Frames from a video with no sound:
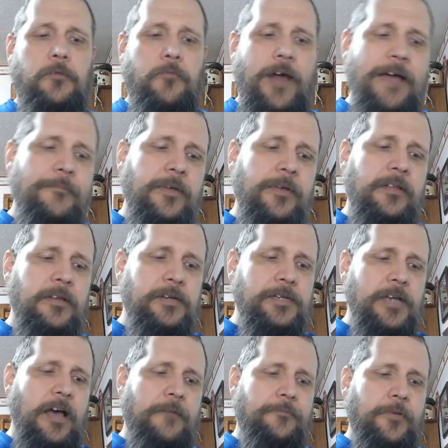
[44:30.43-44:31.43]
Wrapping
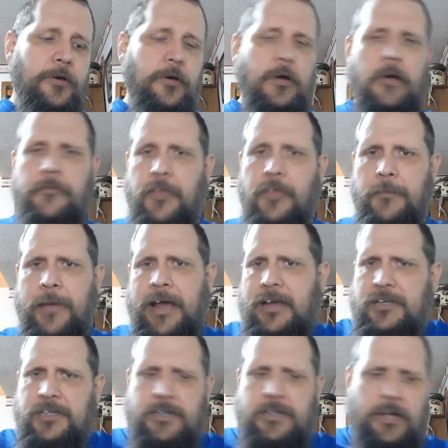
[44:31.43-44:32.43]
this up, over the
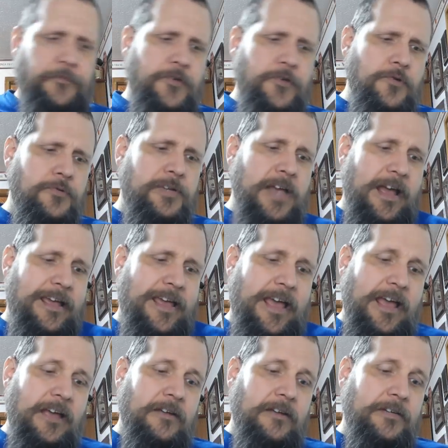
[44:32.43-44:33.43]
past few
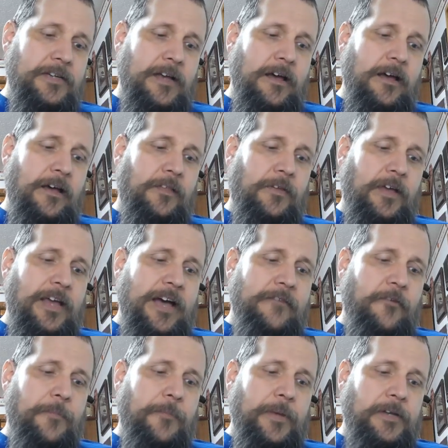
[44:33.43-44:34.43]
decades, the
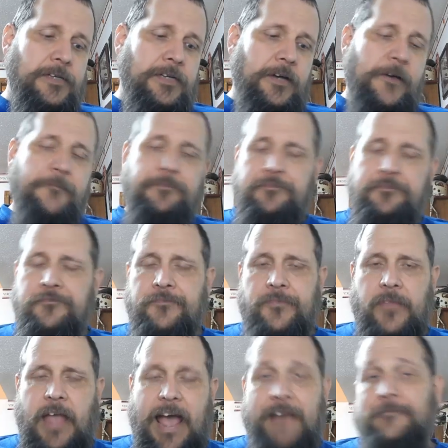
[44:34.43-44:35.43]
government,
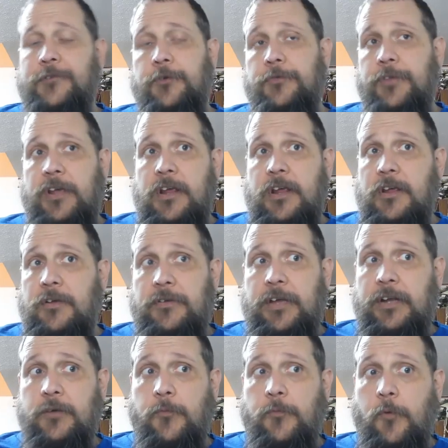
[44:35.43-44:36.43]
after the
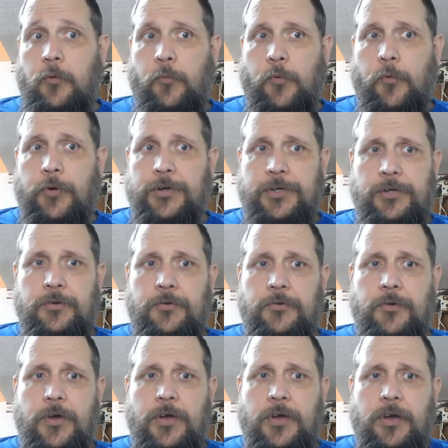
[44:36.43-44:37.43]
end of World War
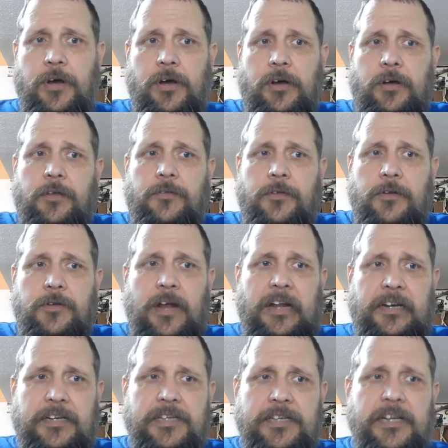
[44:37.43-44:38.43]
II, the
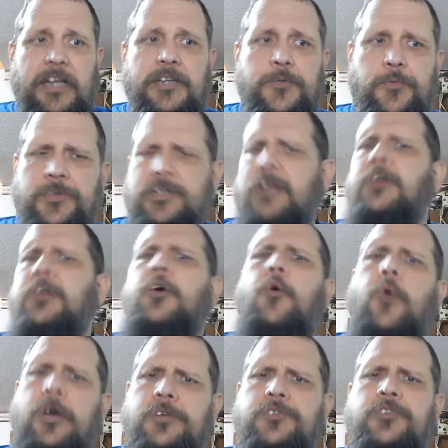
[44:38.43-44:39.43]
United States was
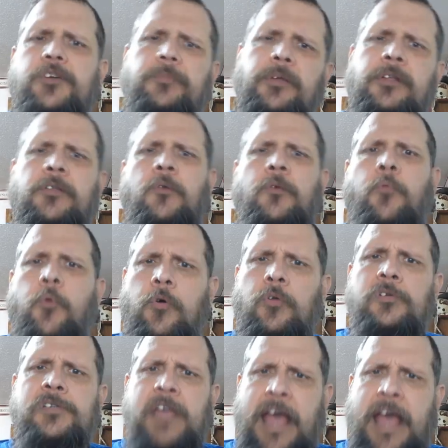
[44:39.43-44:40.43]
unquestionably the
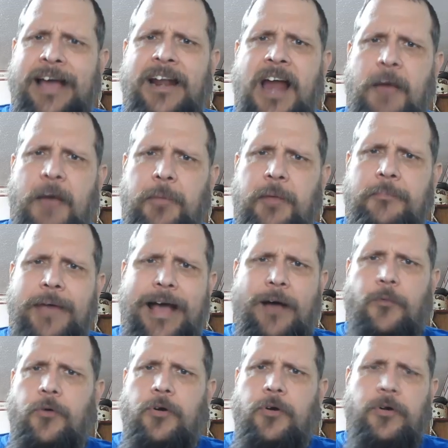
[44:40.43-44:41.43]
world's economic
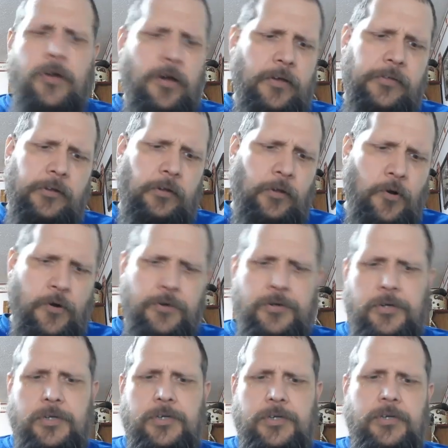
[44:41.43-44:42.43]
power, the
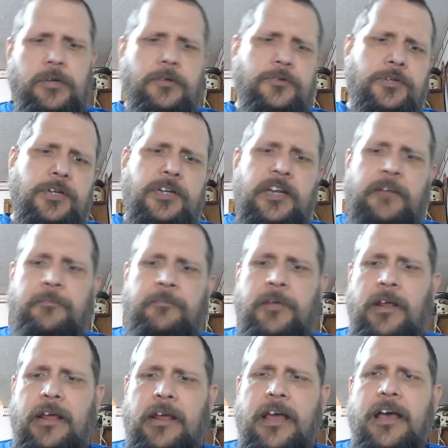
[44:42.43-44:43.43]
largest
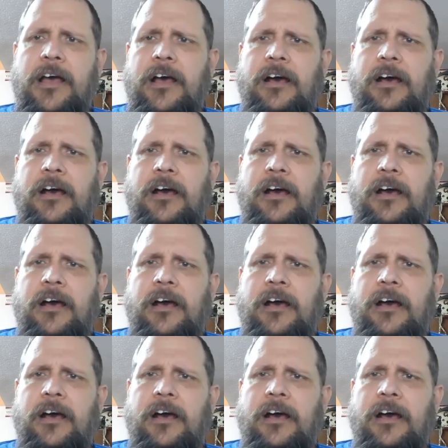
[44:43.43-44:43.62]
GDP.